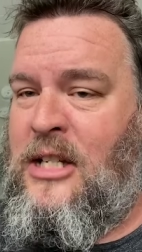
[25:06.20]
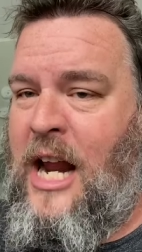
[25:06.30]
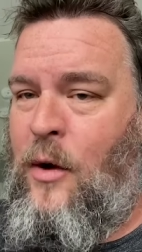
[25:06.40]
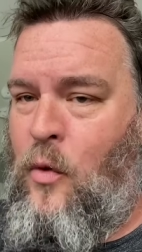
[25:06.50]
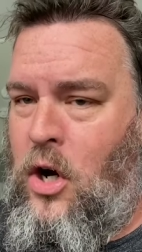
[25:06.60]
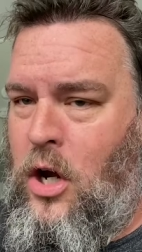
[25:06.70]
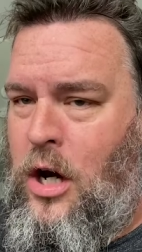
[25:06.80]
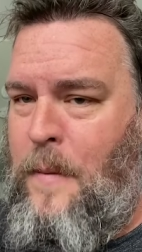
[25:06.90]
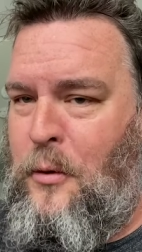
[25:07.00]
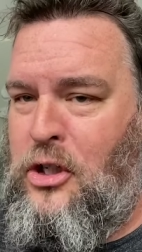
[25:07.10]
say
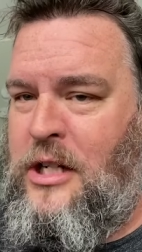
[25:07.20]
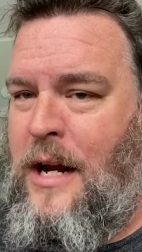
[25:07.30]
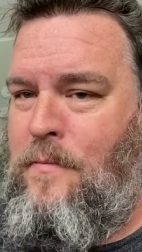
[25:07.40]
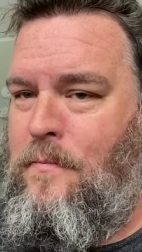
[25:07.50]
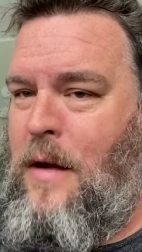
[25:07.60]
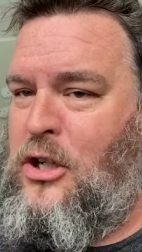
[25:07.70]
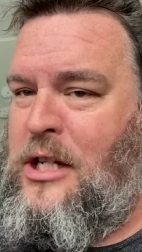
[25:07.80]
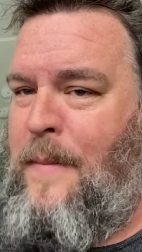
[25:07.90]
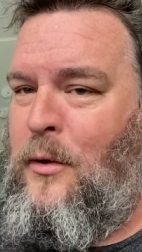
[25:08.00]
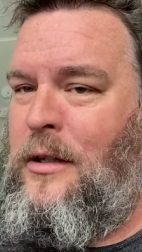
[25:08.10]
100%
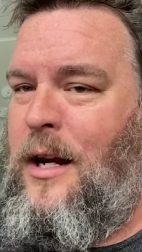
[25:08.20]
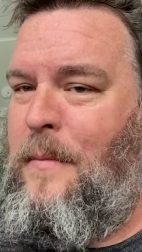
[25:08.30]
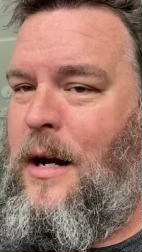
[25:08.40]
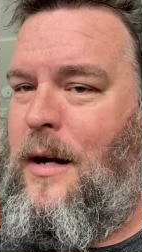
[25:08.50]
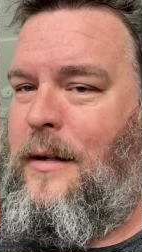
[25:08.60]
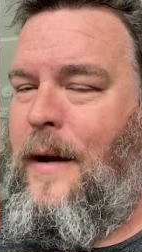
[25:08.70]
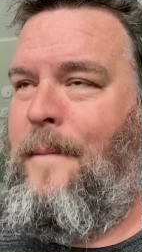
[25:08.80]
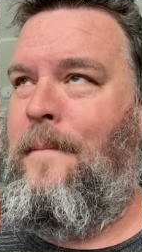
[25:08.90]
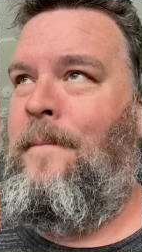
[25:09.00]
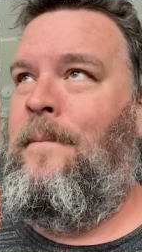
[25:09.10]
assembled in America
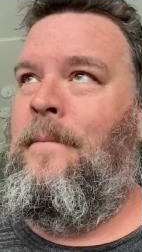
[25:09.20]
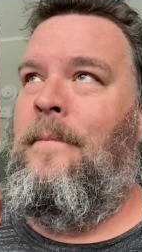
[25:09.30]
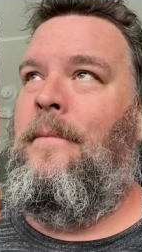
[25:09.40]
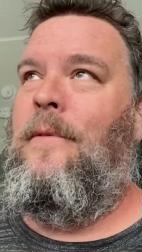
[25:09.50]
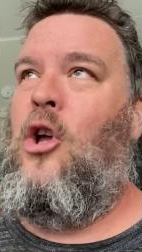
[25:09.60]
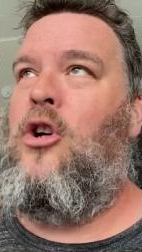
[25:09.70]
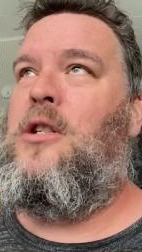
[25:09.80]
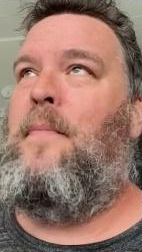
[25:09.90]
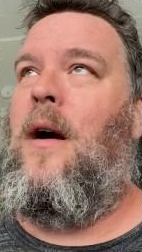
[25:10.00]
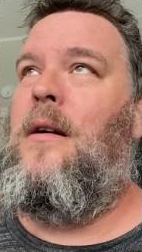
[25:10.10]

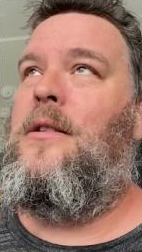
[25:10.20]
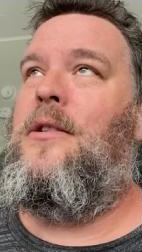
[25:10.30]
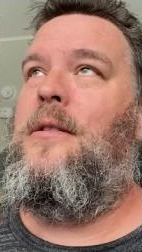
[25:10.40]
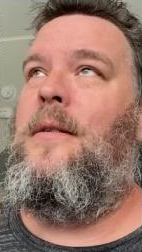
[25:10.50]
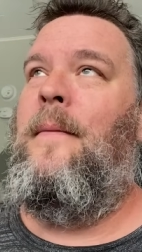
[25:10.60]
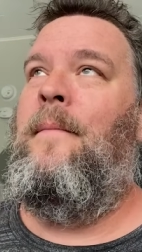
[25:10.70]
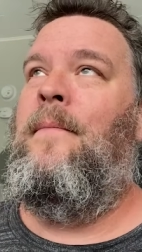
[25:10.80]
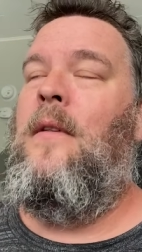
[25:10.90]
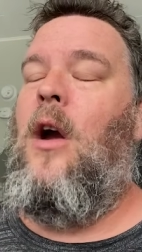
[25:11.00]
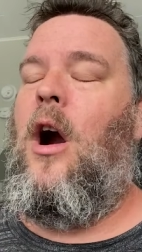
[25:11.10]
those parts
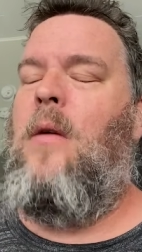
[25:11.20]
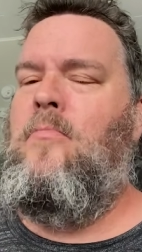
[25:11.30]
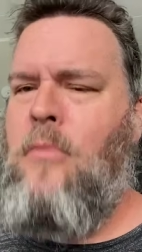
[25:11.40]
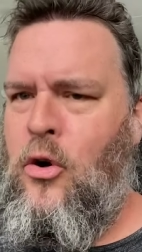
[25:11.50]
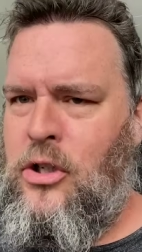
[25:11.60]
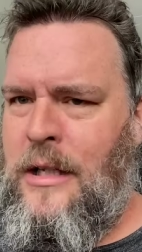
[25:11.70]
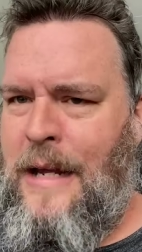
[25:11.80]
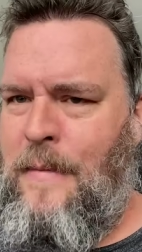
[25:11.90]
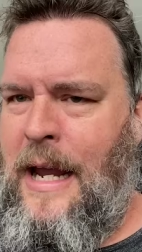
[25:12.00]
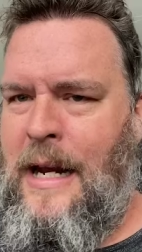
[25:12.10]
are
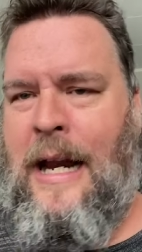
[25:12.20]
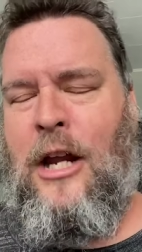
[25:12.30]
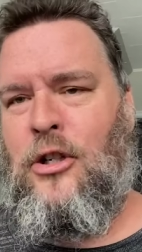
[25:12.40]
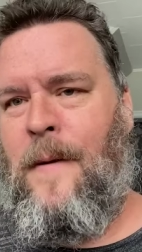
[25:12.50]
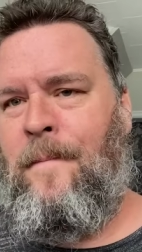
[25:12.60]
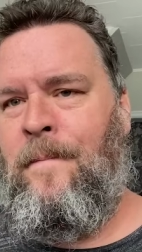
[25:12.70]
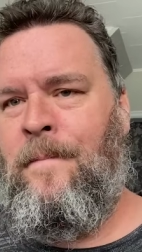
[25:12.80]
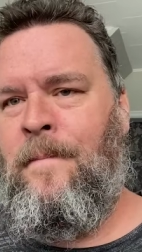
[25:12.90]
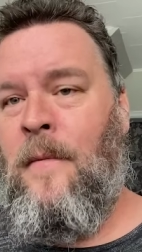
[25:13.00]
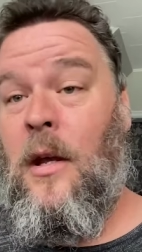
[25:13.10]
mostly made in Asia.
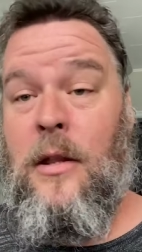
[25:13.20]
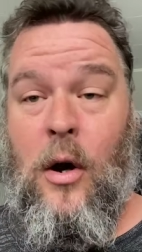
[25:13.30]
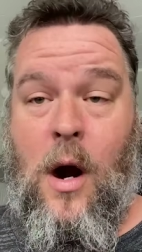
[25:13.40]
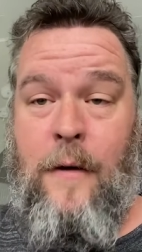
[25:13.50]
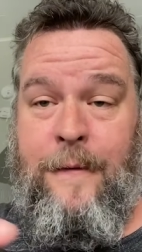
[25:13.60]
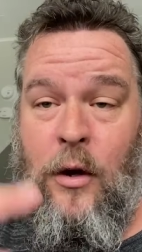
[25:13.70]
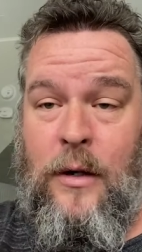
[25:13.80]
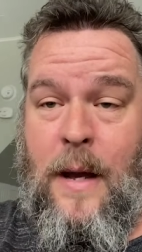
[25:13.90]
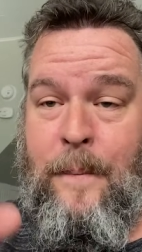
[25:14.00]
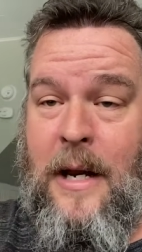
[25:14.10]
There are a few
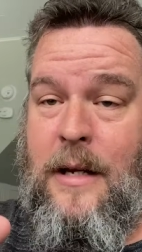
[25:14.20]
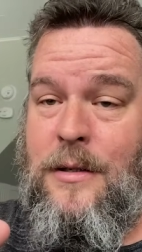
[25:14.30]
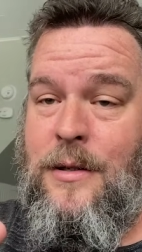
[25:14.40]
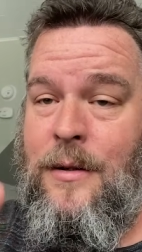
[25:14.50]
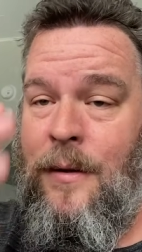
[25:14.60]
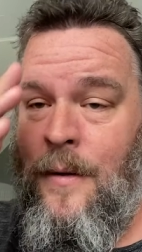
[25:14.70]
companies